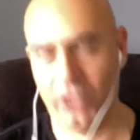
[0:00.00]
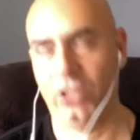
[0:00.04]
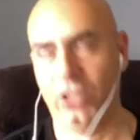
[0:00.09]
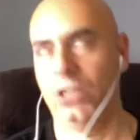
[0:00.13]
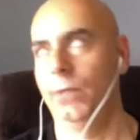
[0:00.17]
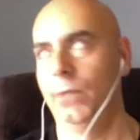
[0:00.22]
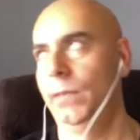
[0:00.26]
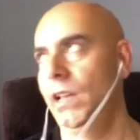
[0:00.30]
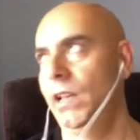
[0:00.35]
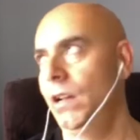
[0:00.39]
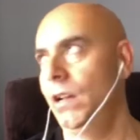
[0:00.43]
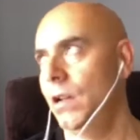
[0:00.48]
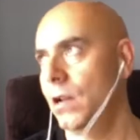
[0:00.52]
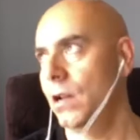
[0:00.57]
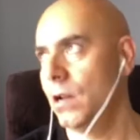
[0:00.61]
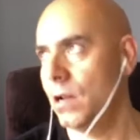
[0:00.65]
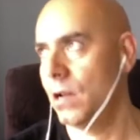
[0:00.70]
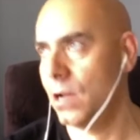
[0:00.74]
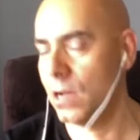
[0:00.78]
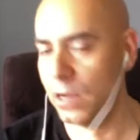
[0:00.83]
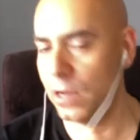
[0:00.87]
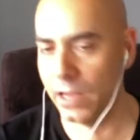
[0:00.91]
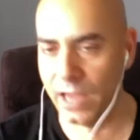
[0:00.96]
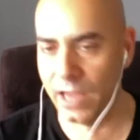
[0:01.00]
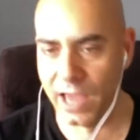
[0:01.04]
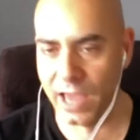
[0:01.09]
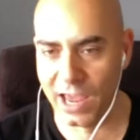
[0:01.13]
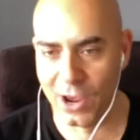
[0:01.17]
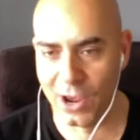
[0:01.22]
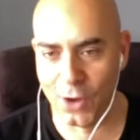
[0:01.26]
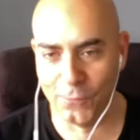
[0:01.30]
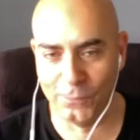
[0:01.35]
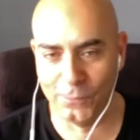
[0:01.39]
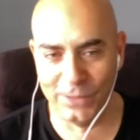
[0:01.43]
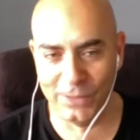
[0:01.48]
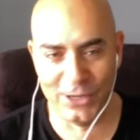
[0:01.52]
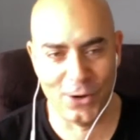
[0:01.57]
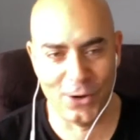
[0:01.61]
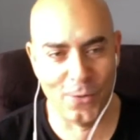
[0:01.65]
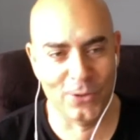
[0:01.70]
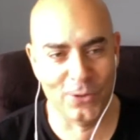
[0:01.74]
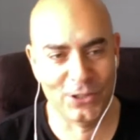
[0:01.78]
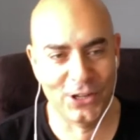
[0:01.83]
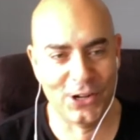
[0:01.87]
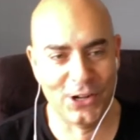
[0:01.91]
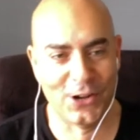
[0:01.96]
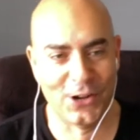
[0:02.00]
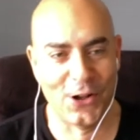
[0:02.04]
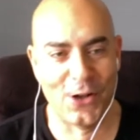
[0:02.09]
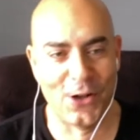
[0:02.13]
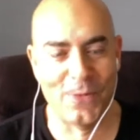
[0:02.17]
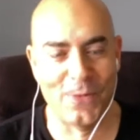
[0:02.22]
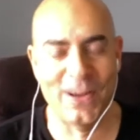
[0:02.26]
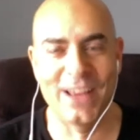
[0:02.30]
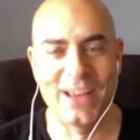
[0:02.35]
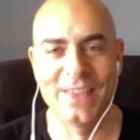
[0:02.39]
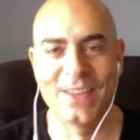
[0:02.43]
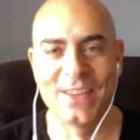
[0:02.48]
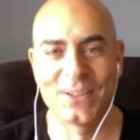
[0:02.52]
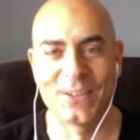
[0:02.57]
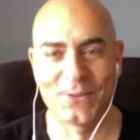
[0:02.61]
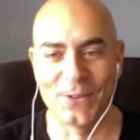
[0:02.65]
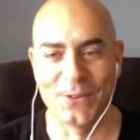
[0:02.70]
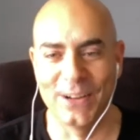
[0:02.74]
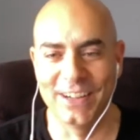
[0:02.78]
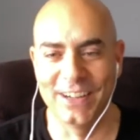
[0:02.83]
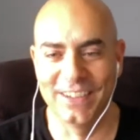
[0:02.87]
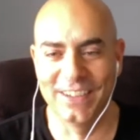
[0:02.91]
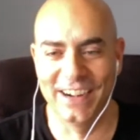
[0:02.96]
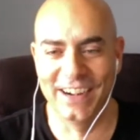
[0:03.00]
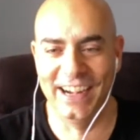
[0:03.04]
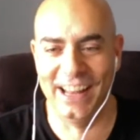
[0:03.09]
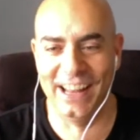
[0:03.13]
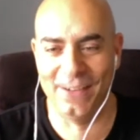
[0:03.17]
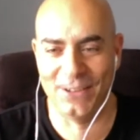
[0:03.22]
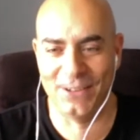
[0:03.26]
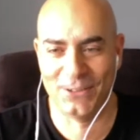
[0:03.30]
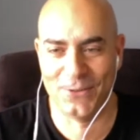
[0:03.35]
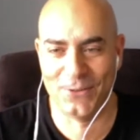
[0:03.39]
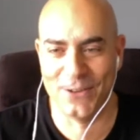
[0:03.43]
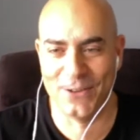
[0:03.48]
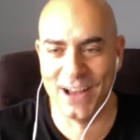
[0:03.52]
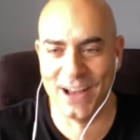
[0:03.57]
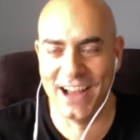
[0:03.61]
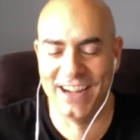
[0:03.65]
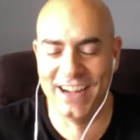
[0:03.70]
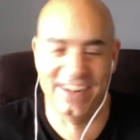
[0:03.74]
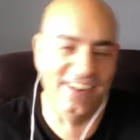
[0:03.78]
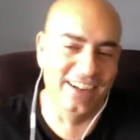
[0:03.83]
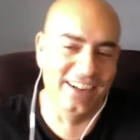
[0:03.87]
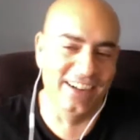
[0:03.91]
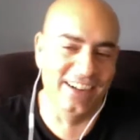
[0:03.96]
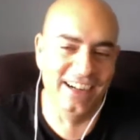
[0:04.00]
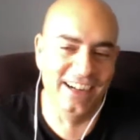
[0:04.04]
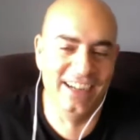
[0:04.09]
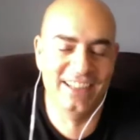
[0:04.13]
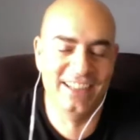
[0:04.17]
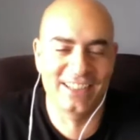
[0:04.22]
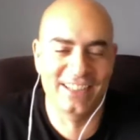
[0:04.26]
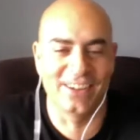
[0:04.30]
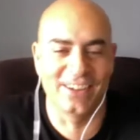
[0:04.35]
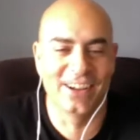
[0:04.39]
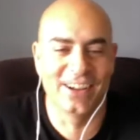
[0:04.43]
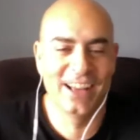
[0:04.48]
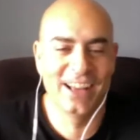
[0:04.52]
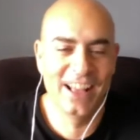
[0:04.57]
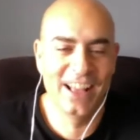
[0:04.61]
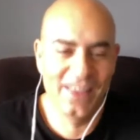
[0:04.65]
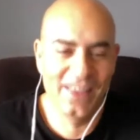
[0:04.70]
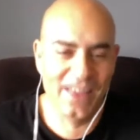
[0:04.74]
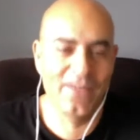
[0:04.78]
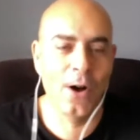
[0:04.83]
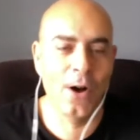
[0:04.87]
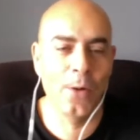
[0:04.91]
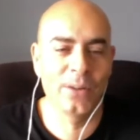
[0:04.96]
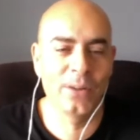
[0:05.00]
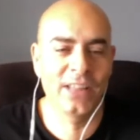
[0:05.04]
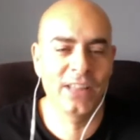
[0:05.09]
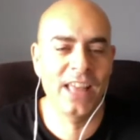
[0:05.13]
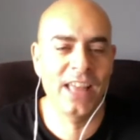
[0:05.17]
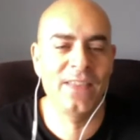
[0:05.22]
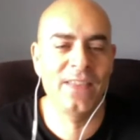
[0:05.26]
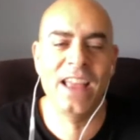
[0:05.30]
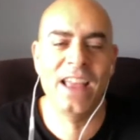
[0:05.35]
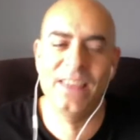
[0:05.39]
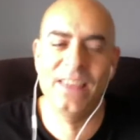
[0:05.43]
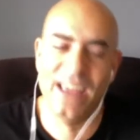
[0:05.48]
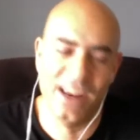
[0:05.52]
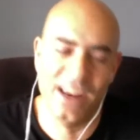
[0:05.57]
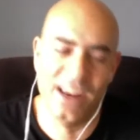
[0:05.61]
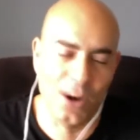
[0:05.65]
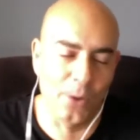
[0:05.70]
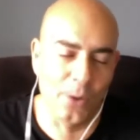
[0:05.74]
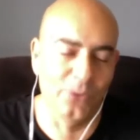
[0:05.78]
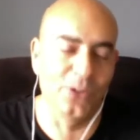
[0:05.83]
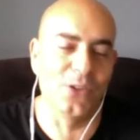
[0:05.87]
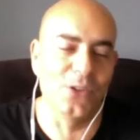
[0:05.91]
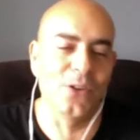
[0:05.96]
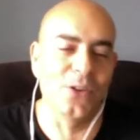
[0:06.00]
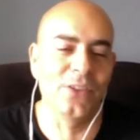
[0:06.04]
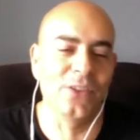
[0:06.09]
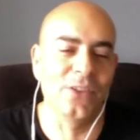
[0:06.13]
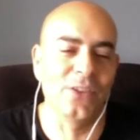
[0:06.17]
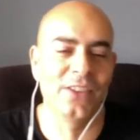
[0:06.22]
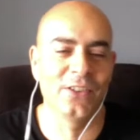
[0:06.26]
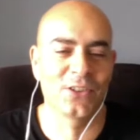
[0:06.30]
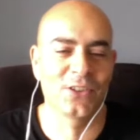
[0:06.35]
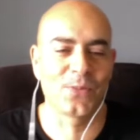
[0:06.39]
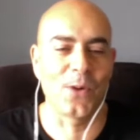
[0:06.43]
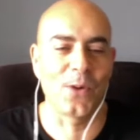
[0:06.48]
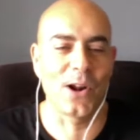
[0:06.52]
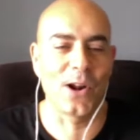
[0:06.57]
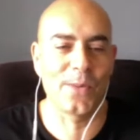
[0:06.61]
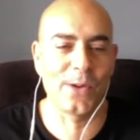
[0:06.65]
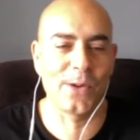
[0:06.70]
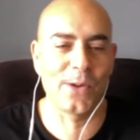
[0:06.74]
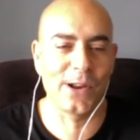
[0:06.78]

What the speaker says: I'm like, okay, hopefully no one's going to call me on this one, right? Like, what's going on here, right? So they know what they're doing. They're smart about it.